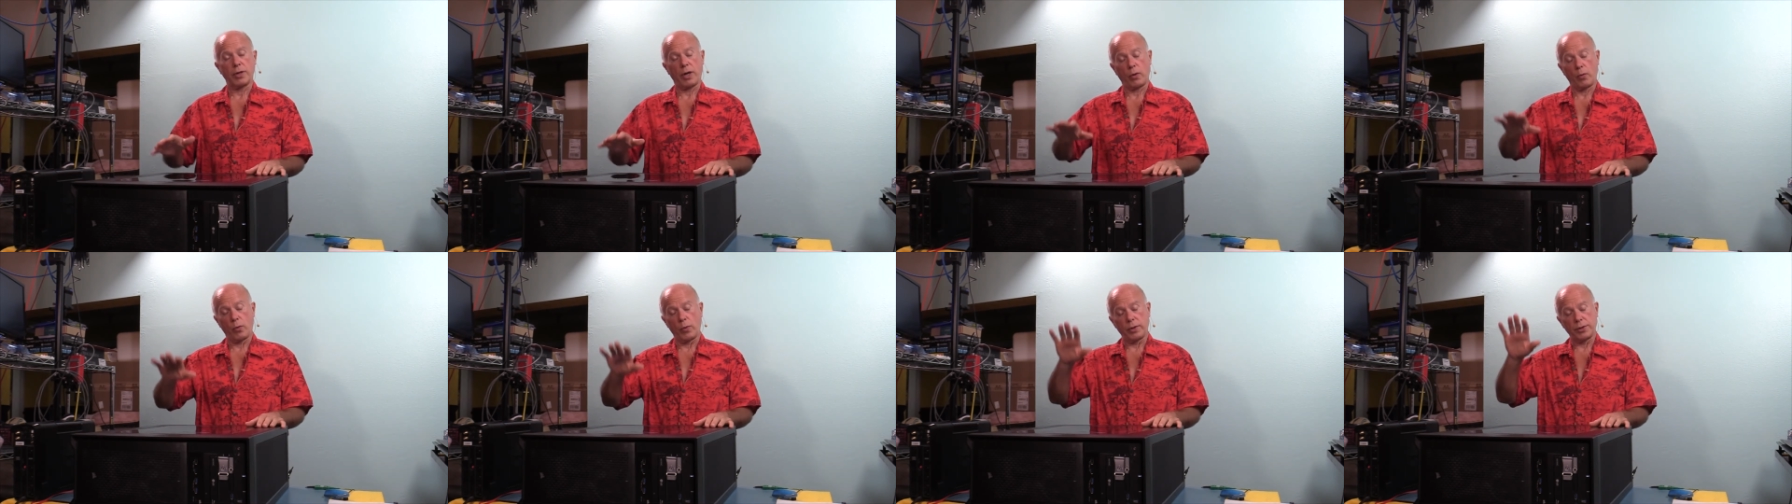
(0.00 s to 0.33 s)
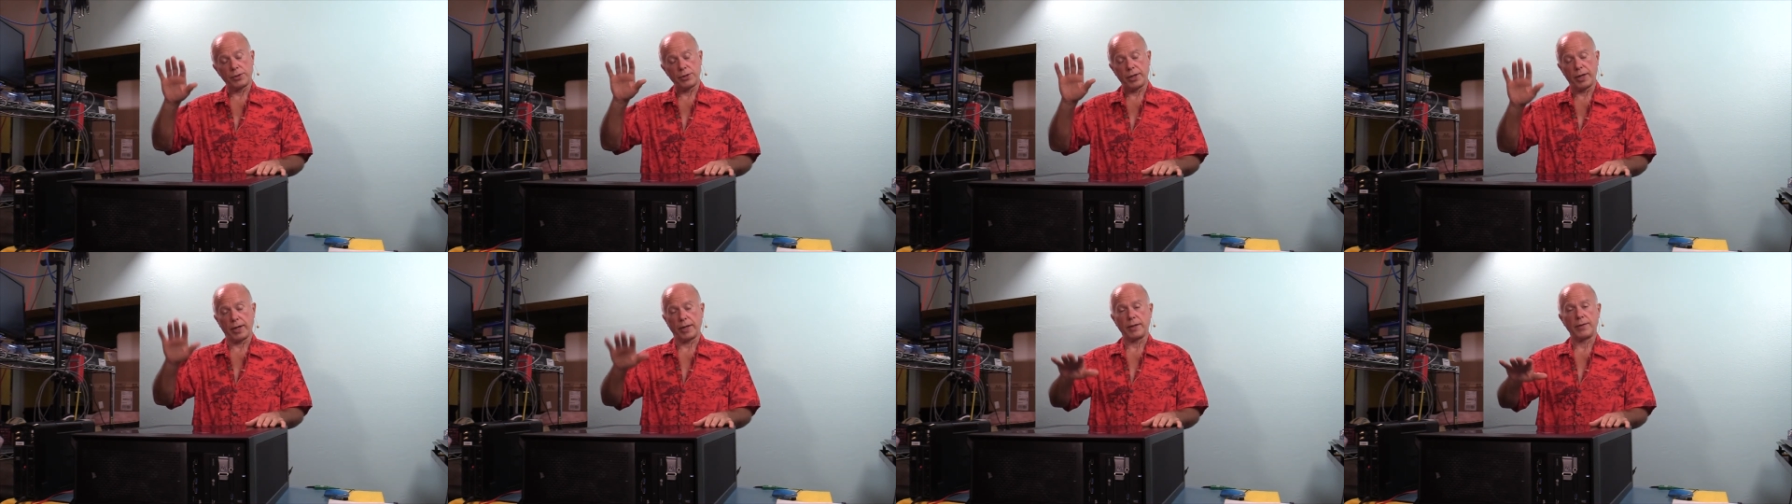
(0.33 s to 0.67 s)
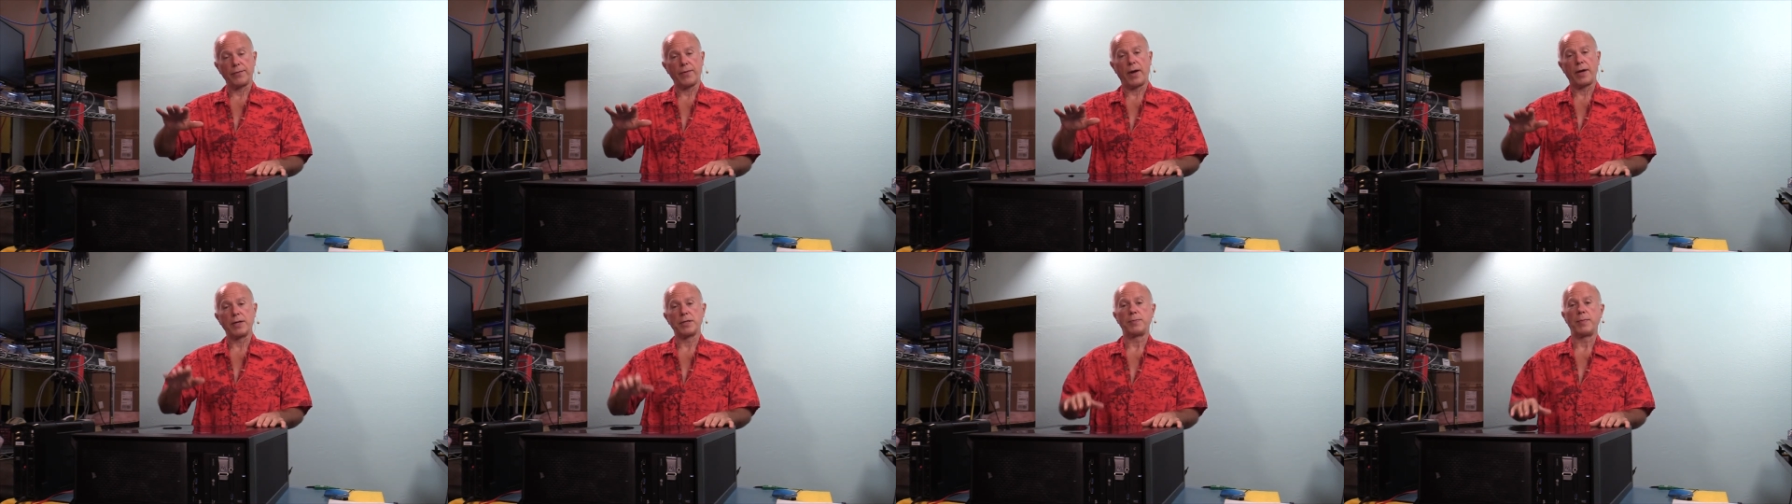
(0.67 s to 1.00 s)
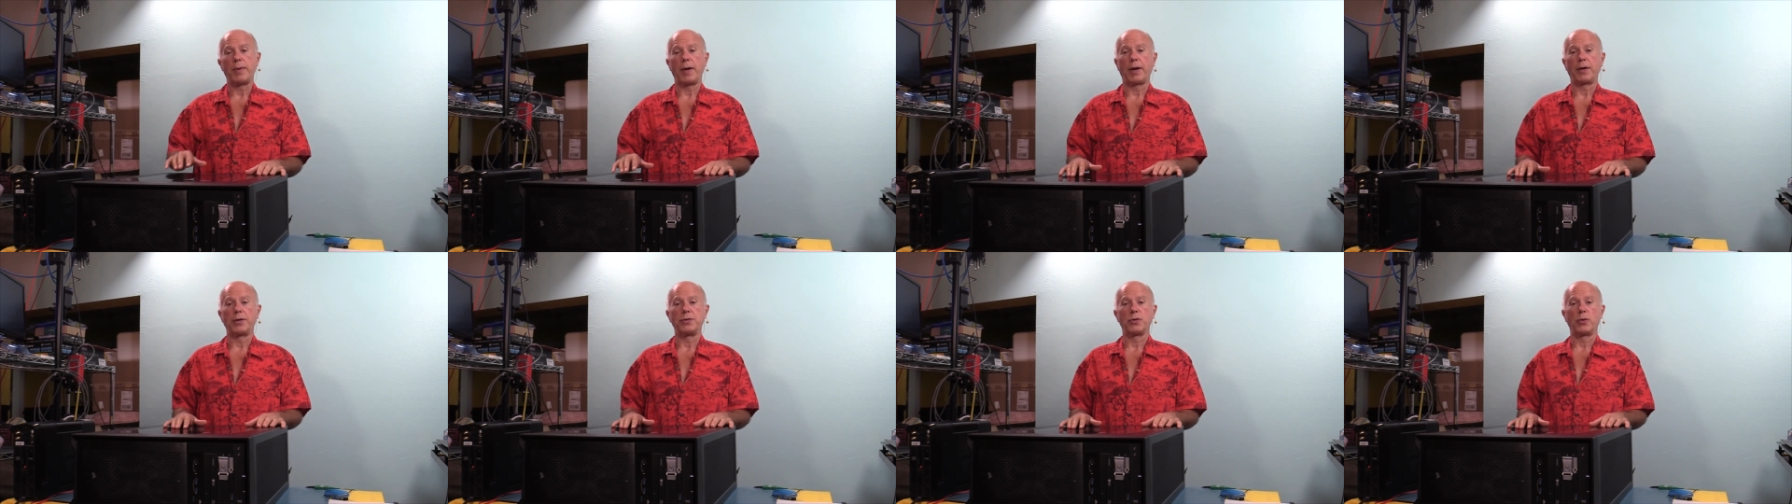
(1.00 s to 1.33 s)
and we'll check Device
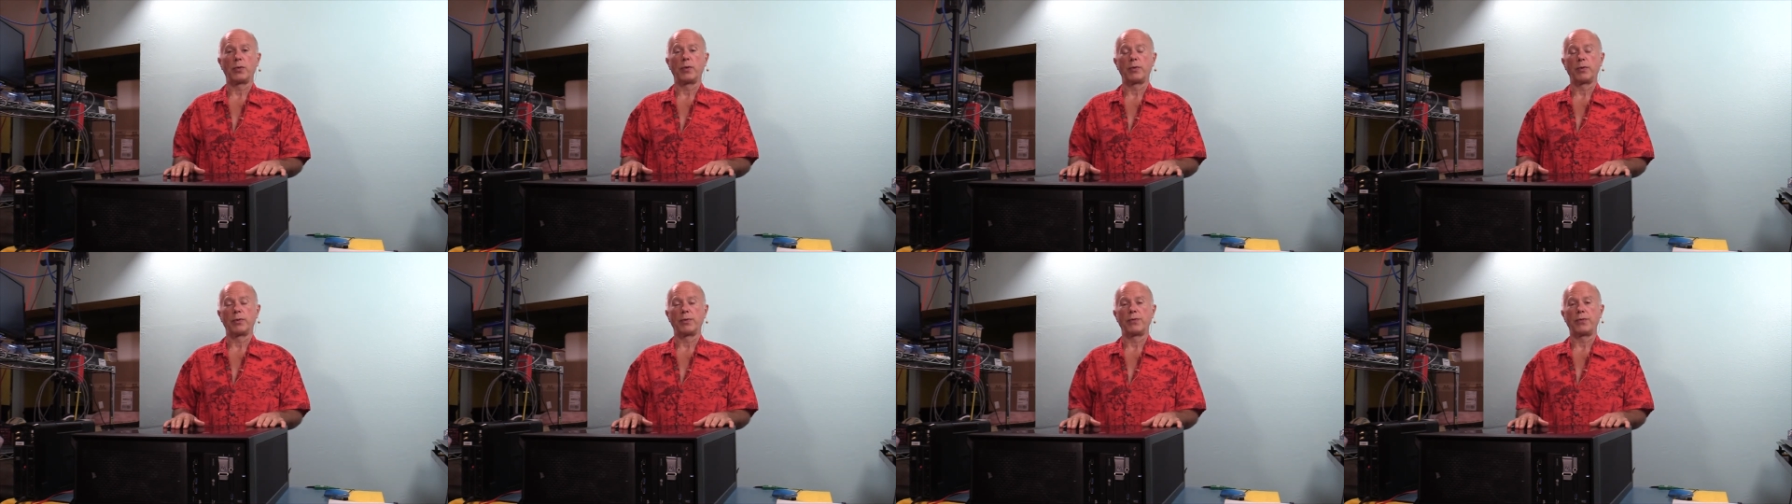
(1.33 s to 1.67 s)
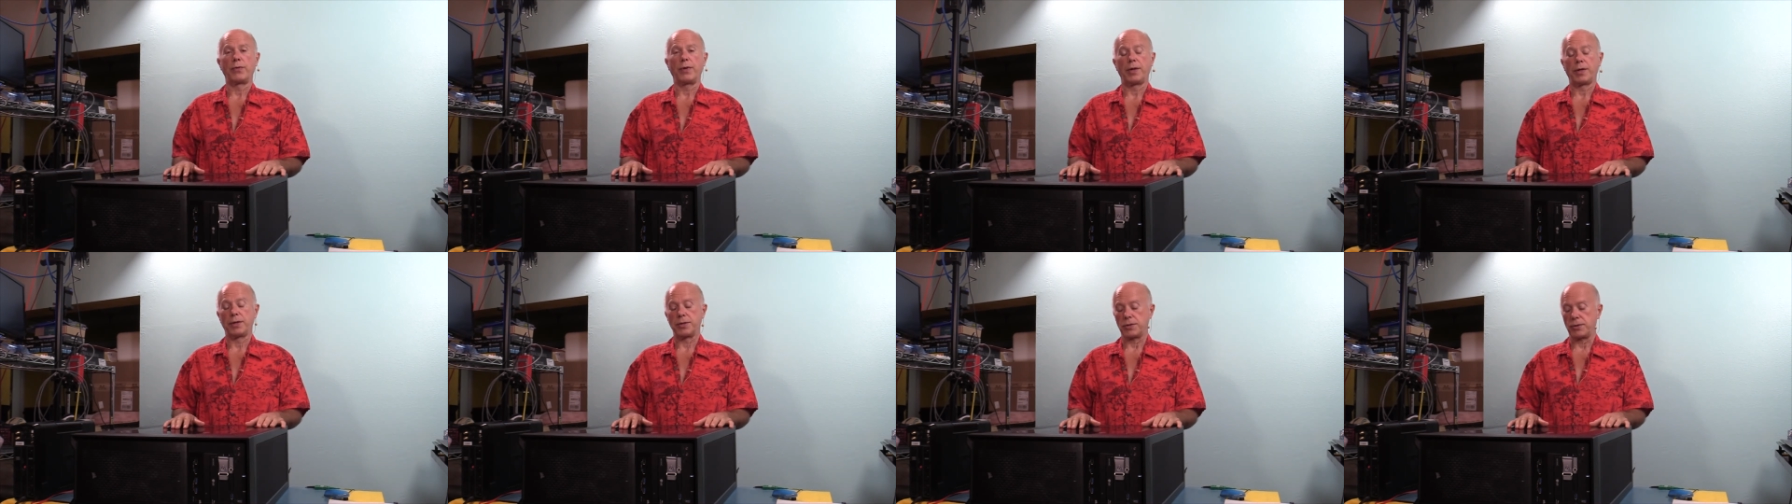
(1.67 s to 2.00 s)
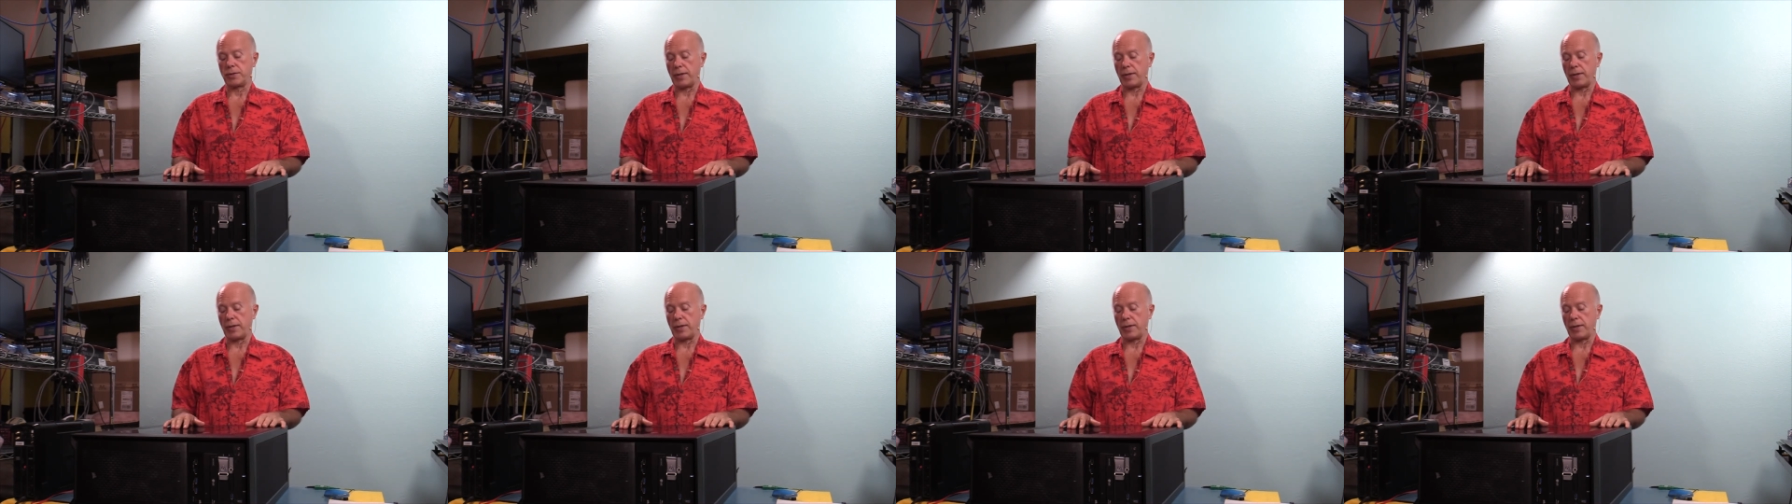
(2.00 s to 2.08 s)
Manager when we're finished.